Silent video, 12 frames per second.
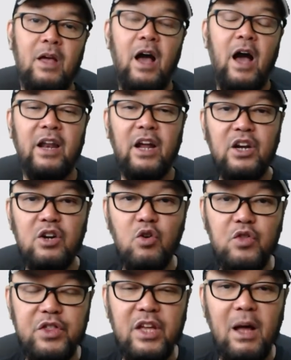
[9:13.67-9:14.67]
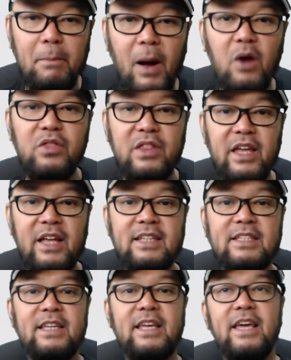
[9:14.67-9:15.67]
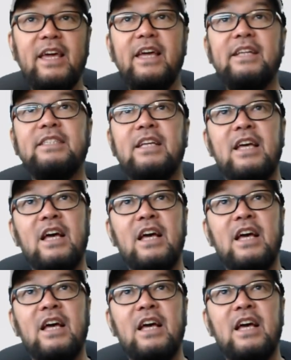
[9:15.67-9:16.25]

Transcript: Another cool thing about this is,